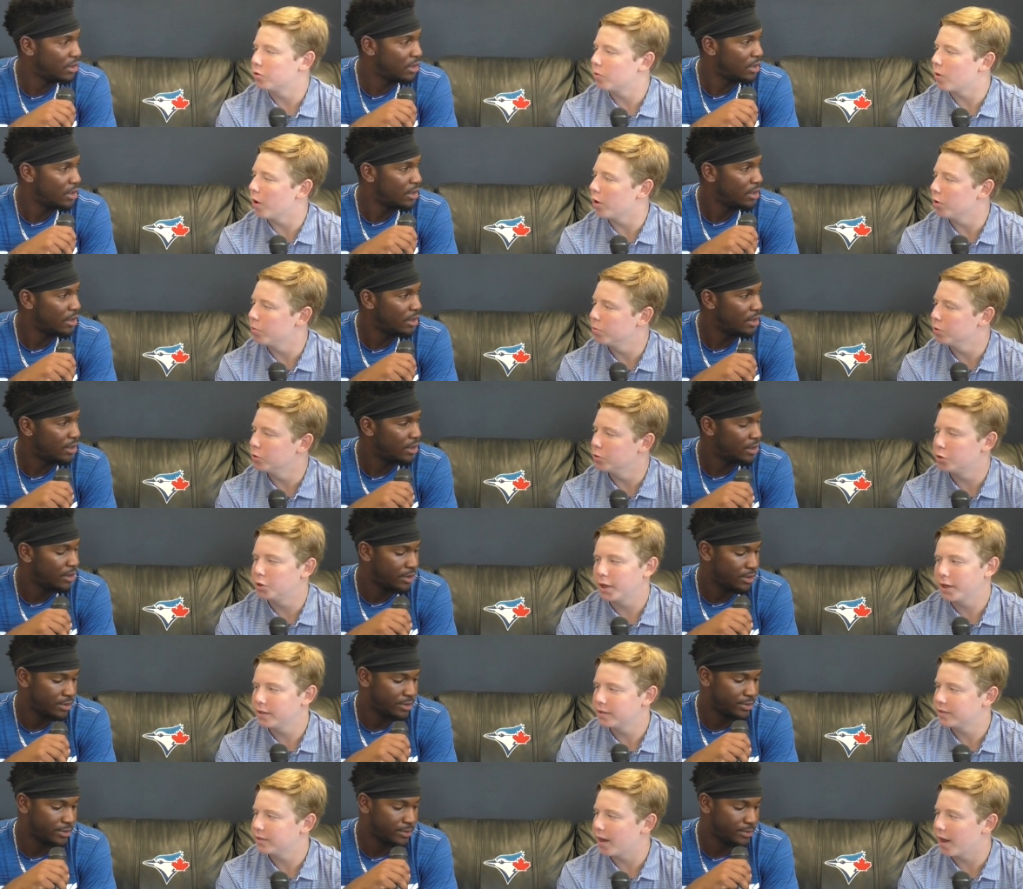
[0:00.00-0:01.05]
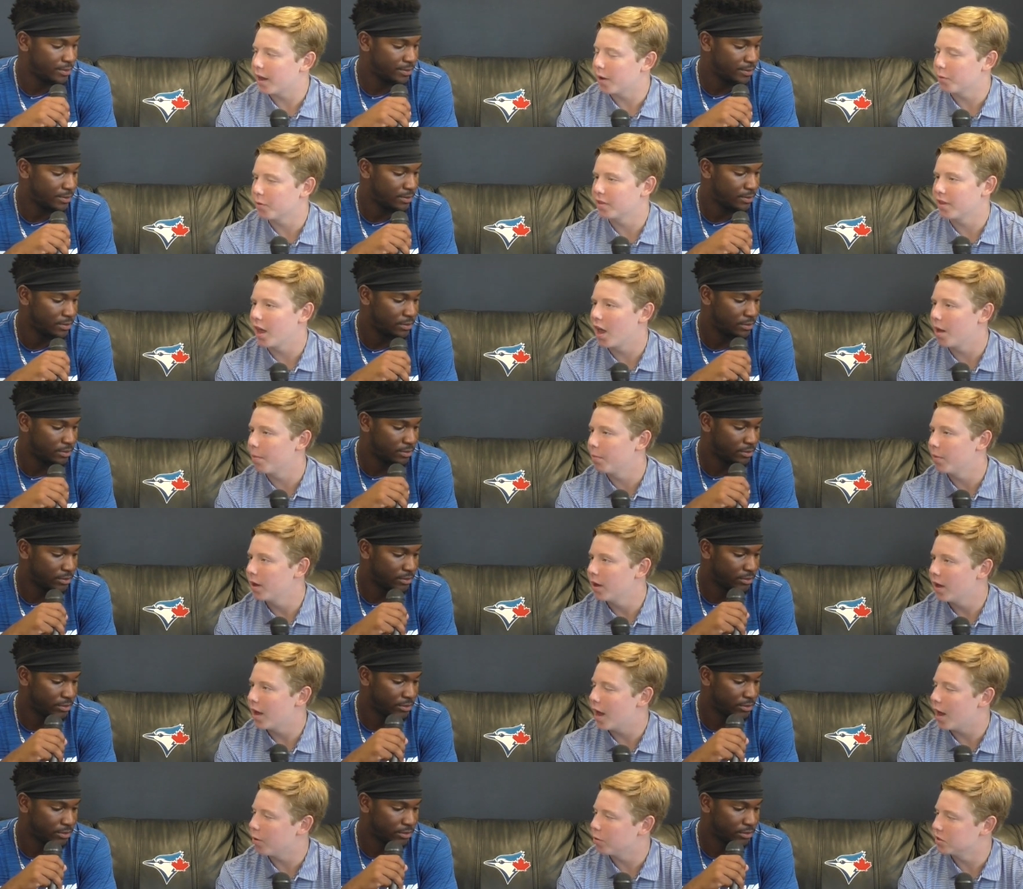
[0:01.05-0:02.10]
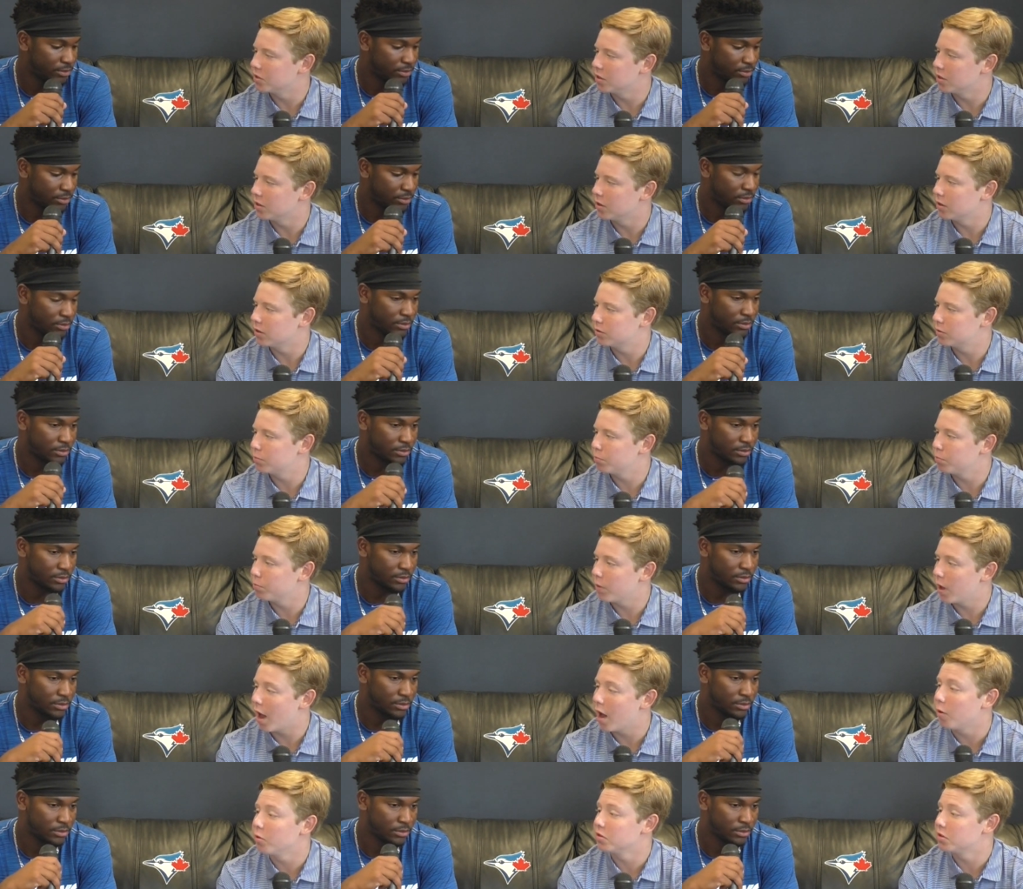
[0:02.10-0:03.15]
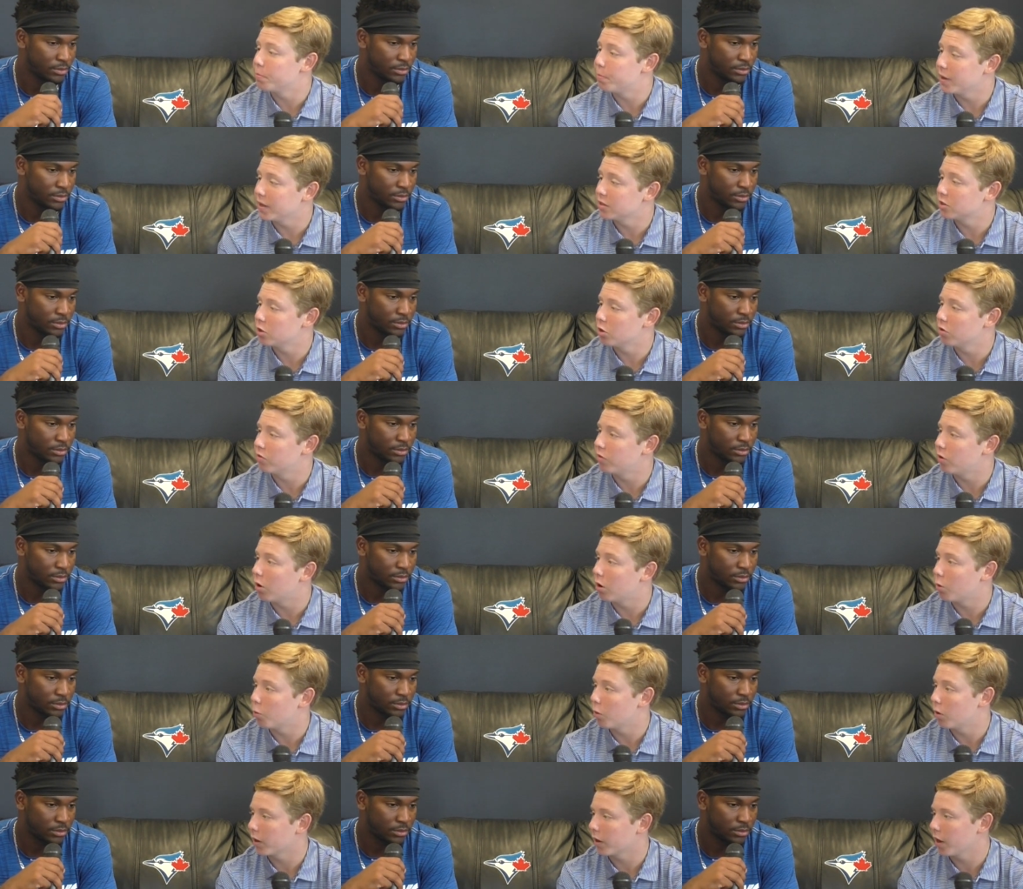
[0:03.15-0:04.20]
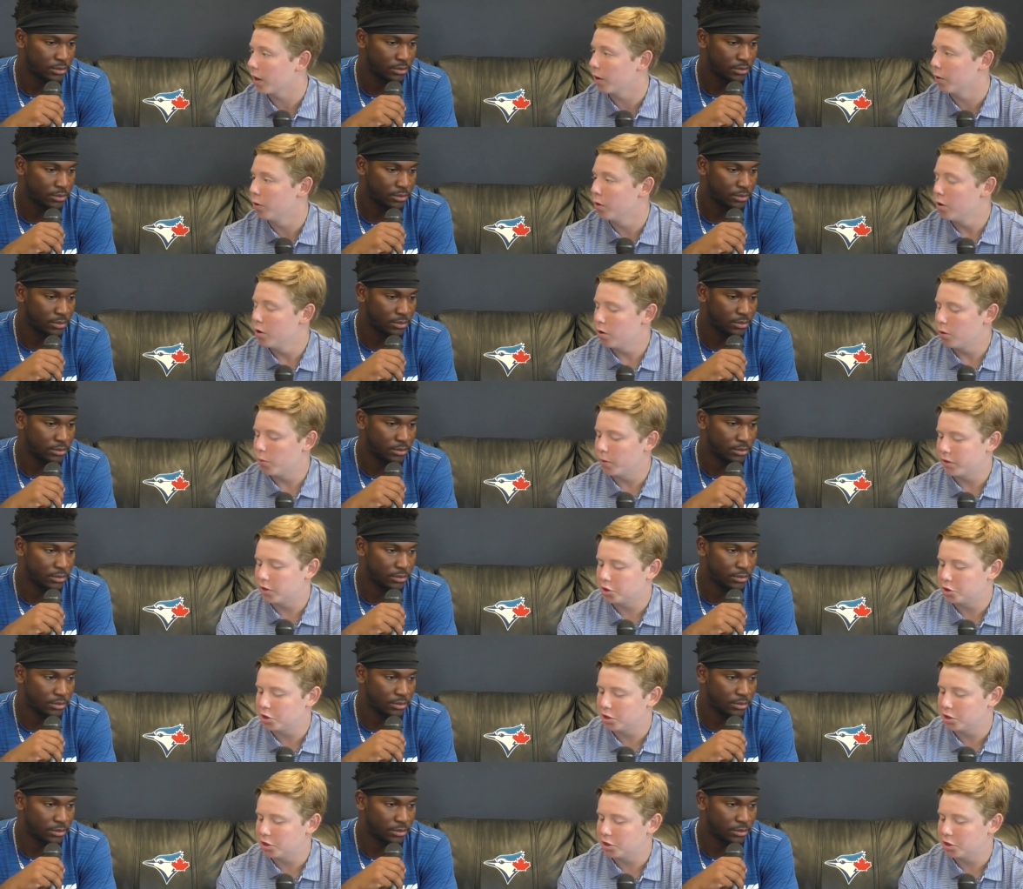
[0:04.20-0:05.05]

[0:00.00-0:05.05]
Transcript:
Speaker 1: Toronto Blue Jays signing with them, how is it? A, how has it been so far working with the